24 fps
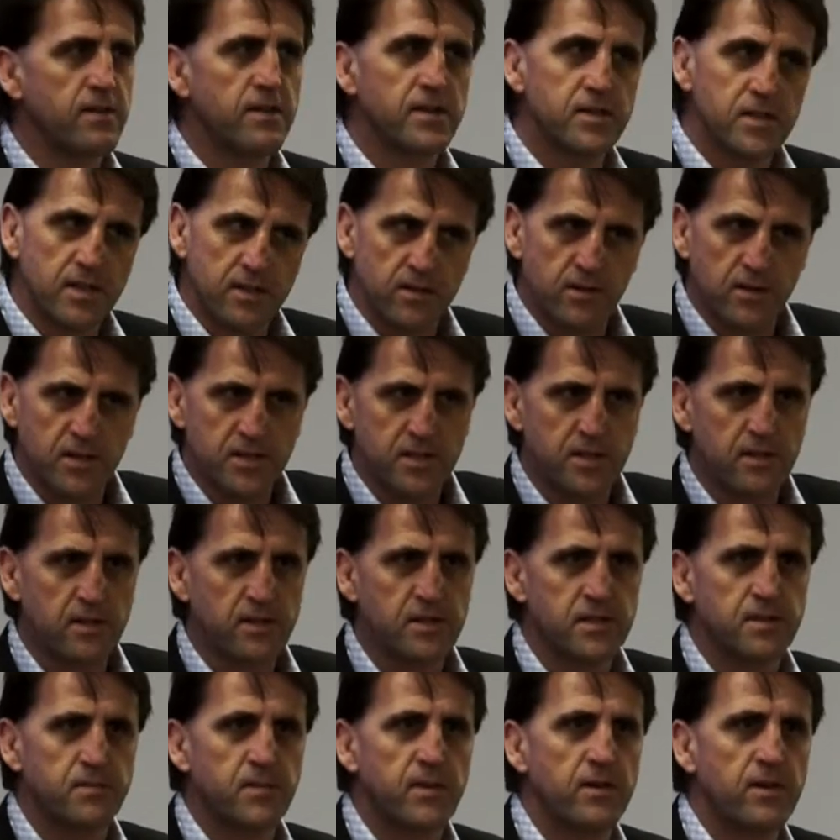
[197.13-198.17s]
There's a nice little
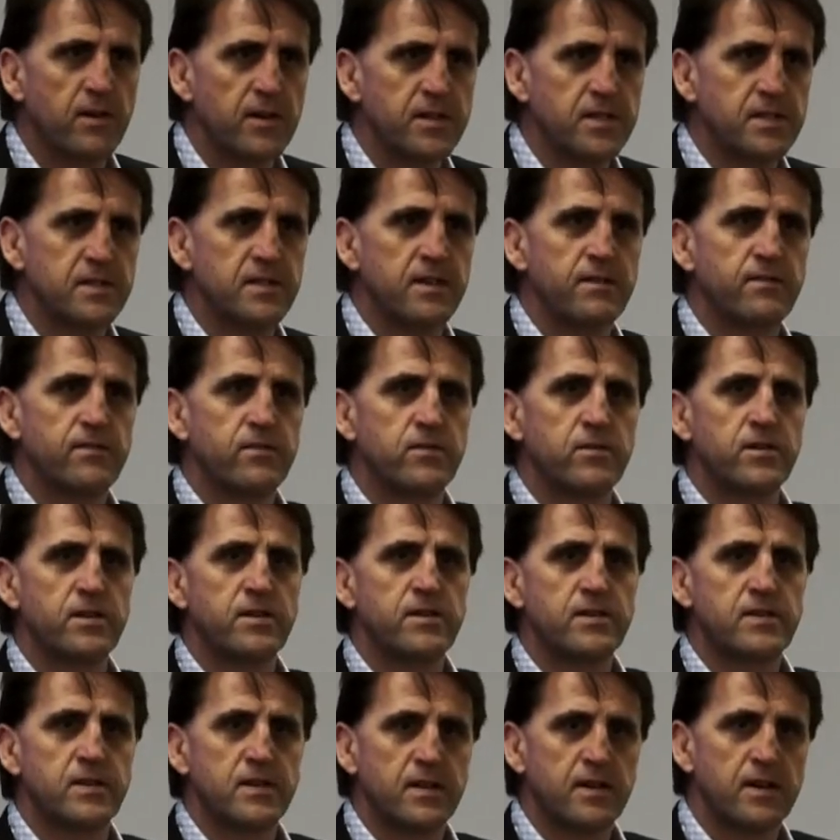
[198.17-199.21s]
surprise in there for
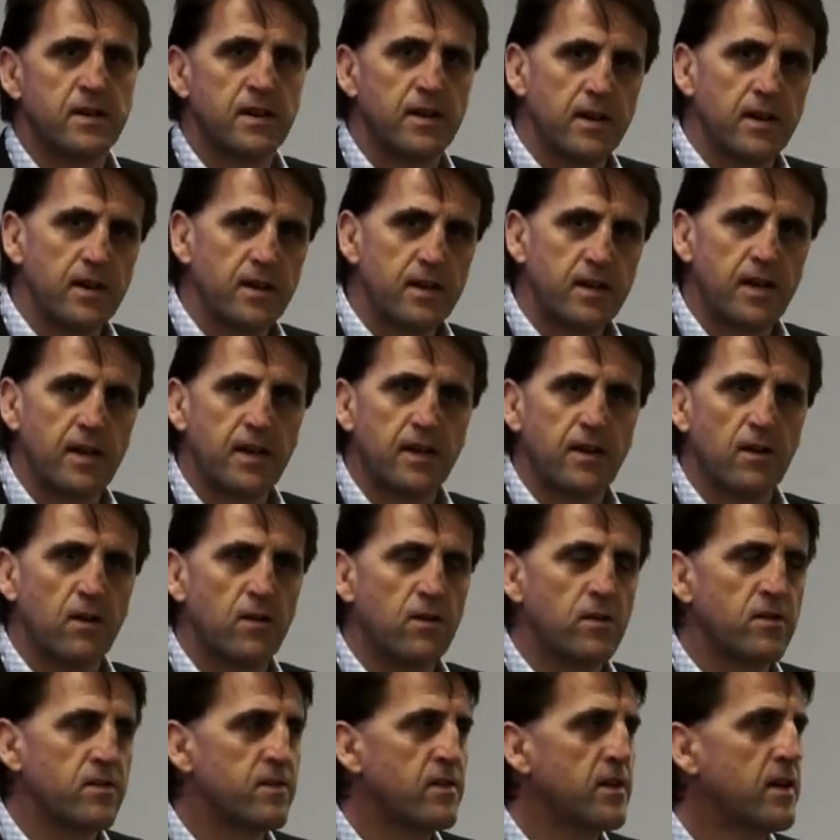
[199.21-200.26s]
you to kick
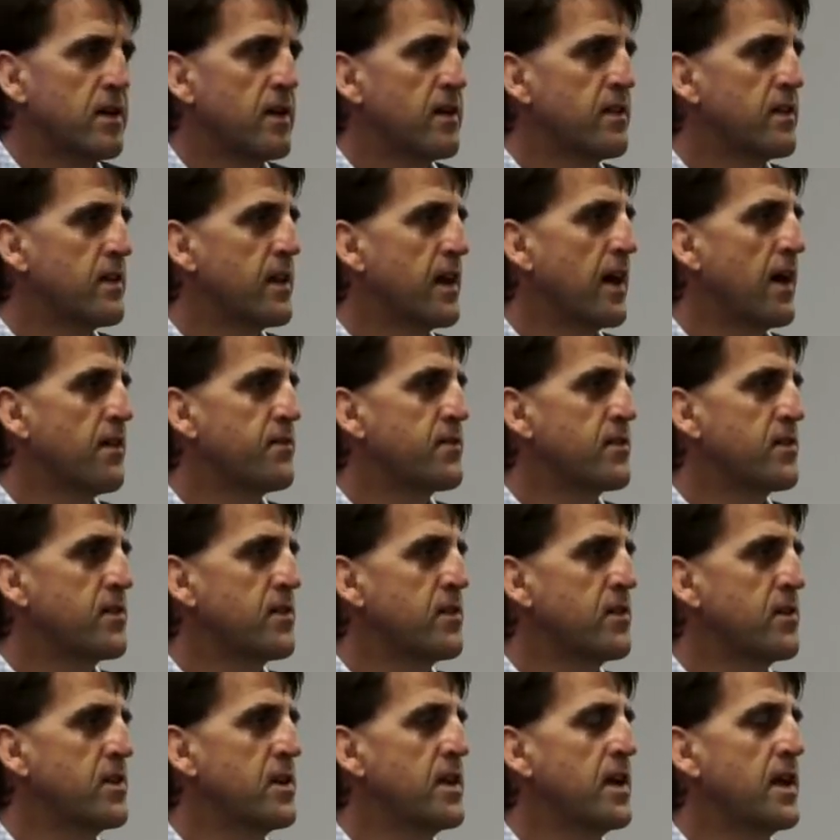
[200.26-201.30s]
along the
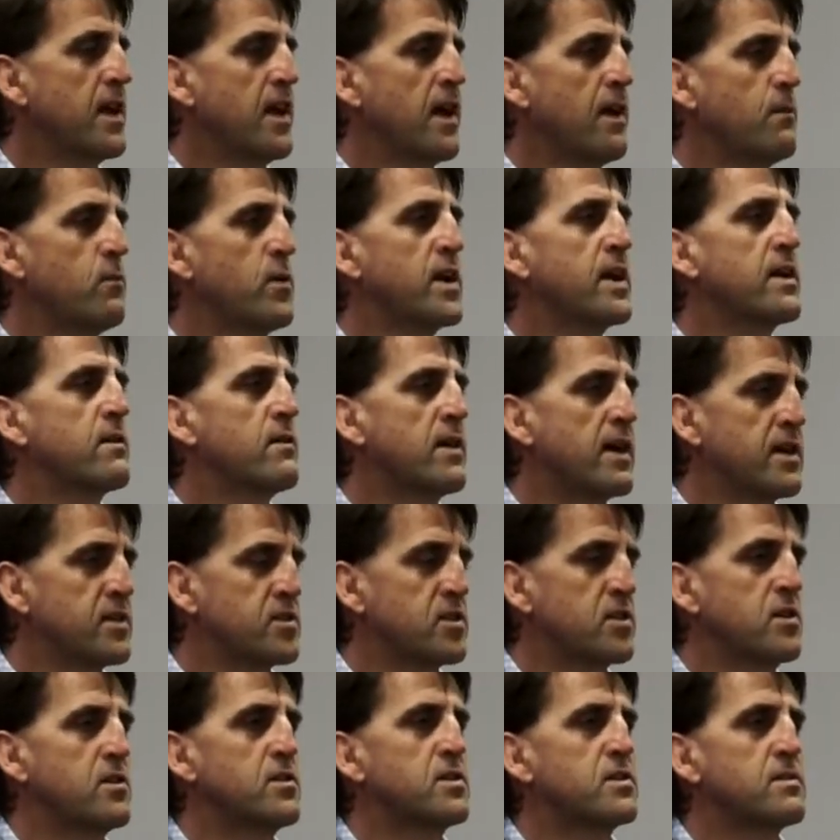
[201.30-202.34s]
afternoon, and we're going to
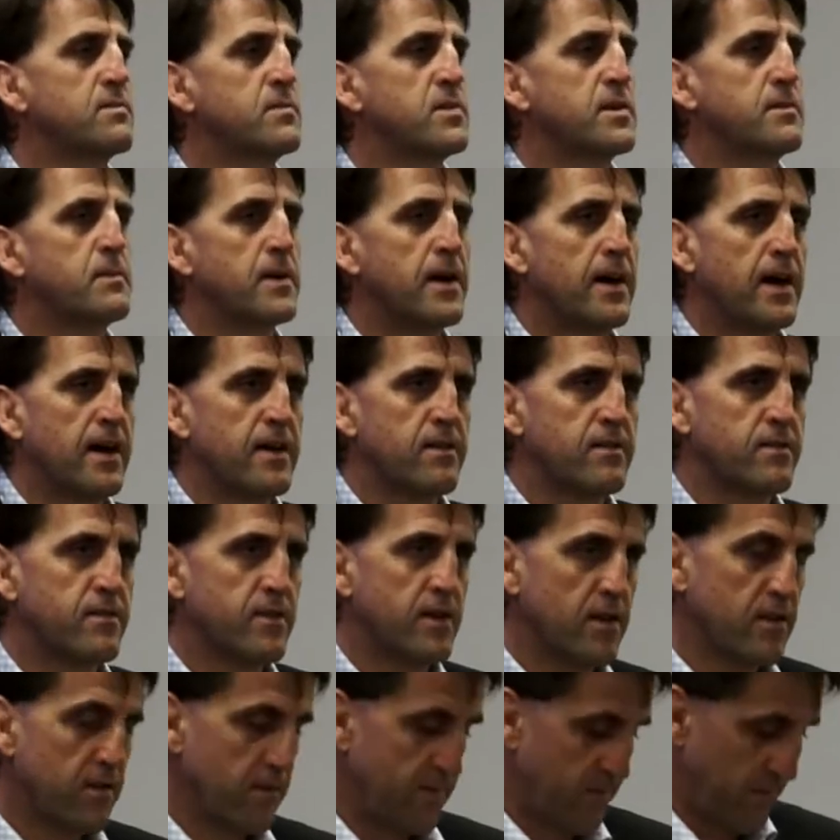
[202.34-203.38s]
ask you to be part of
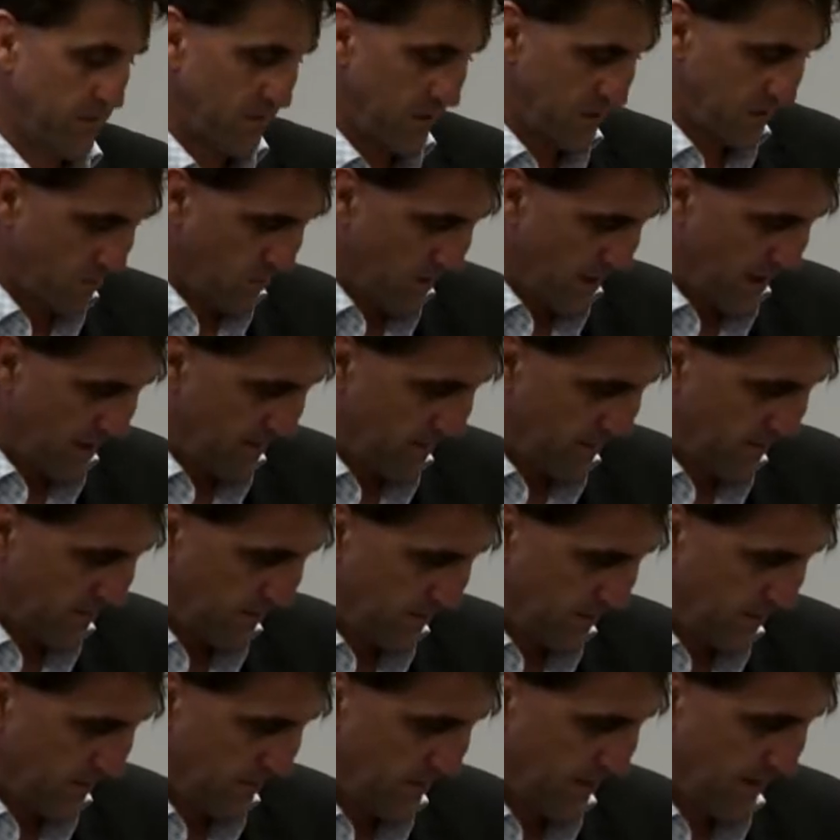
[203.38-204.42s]
the first wave
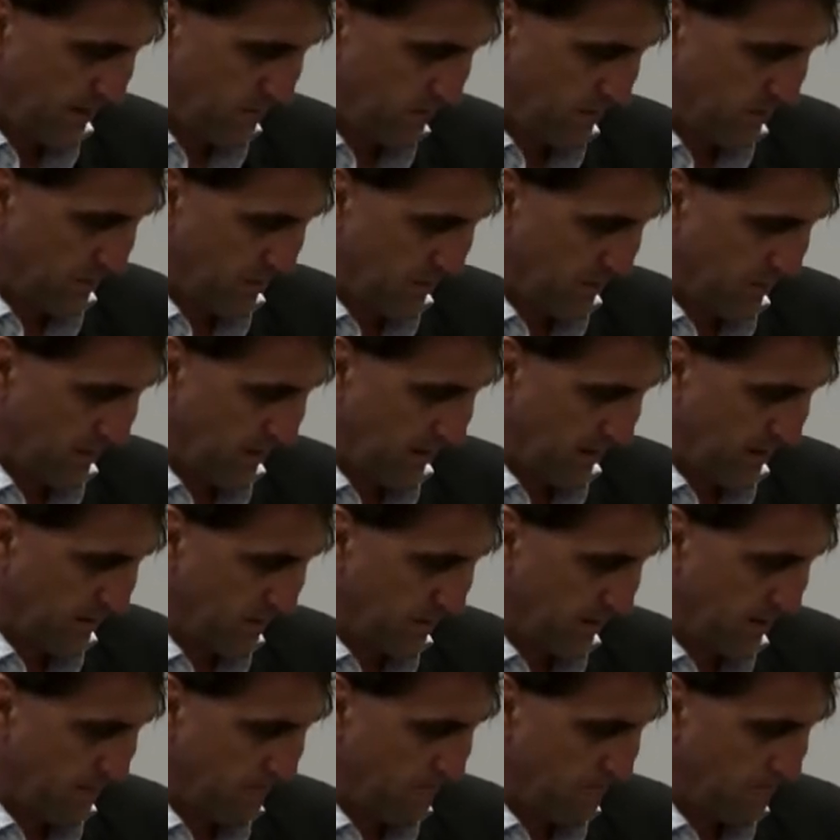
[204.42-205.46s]
of our Rippler
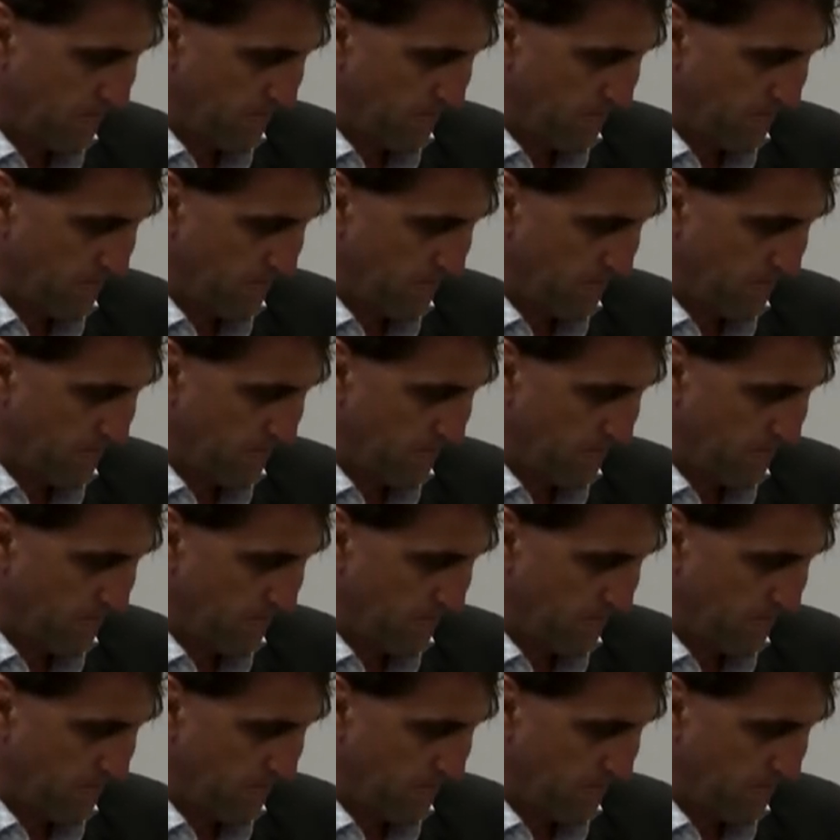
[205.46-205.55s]
program.